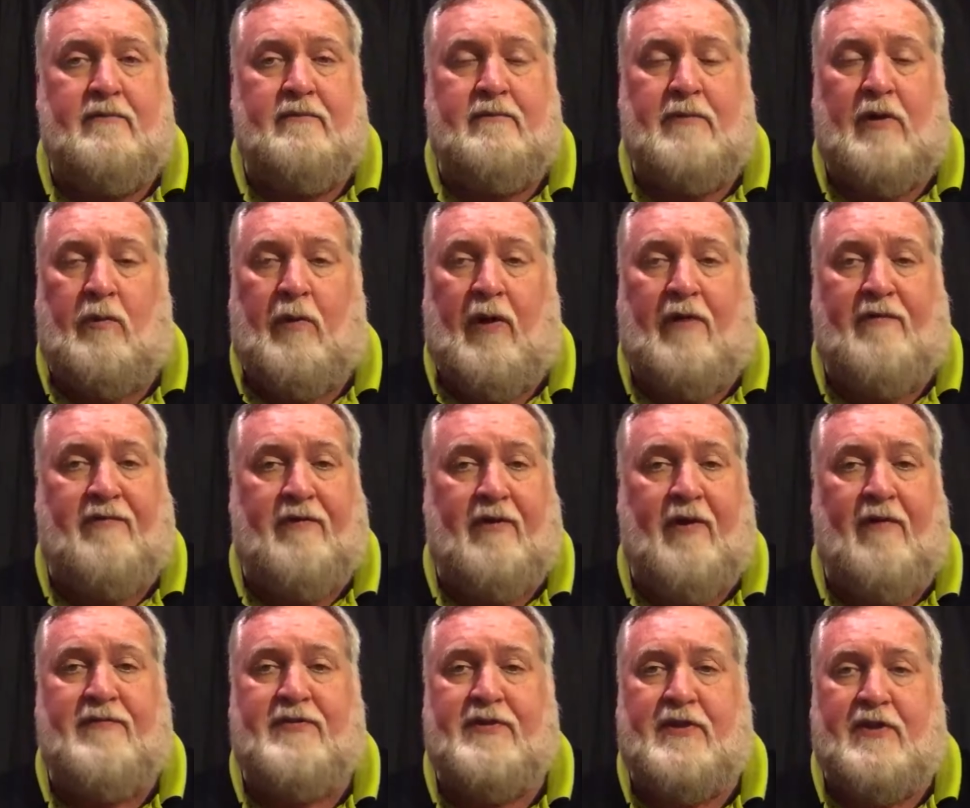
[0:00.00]
My
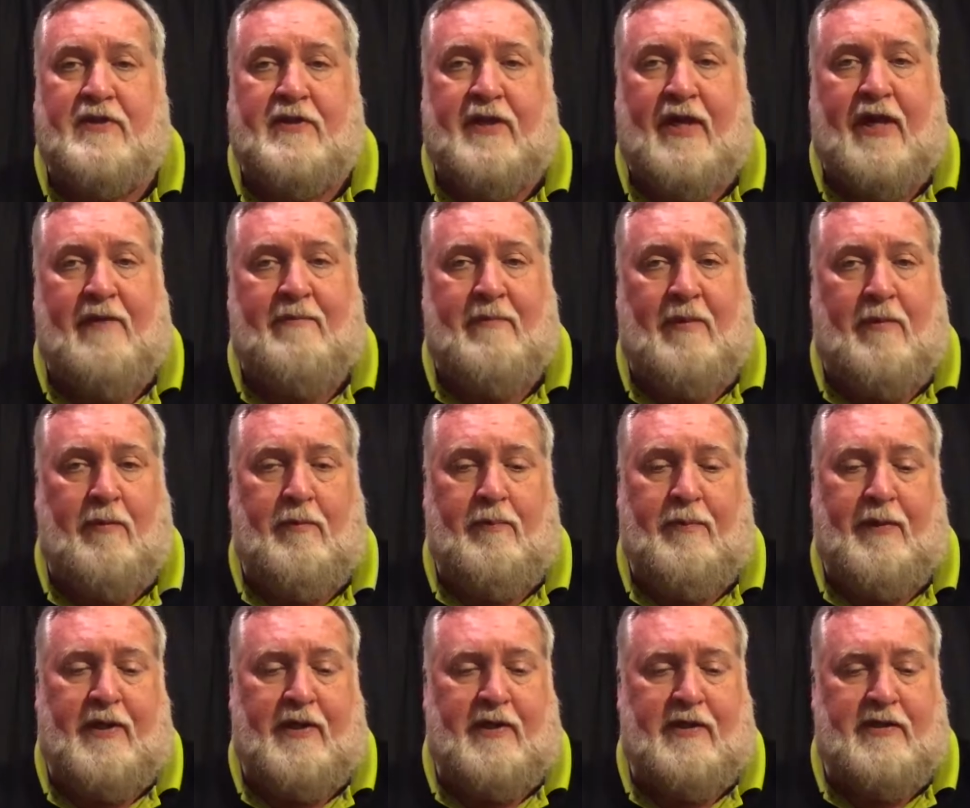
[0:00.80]
wife loves Catan. Maybe
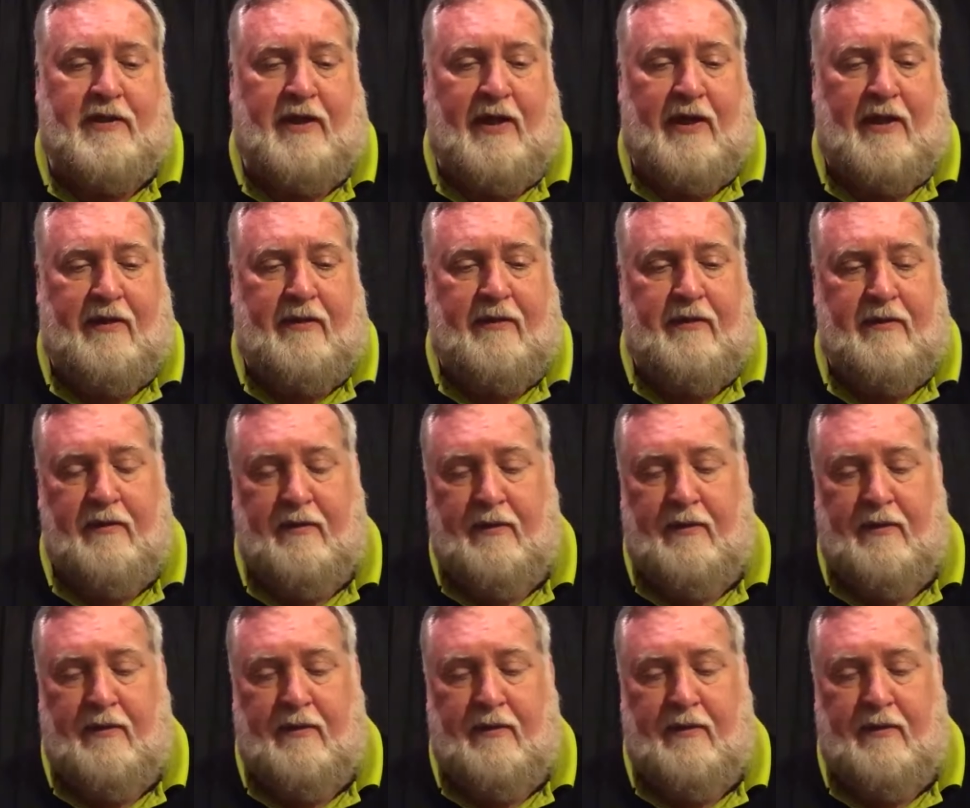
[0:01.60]
we'll play Catan.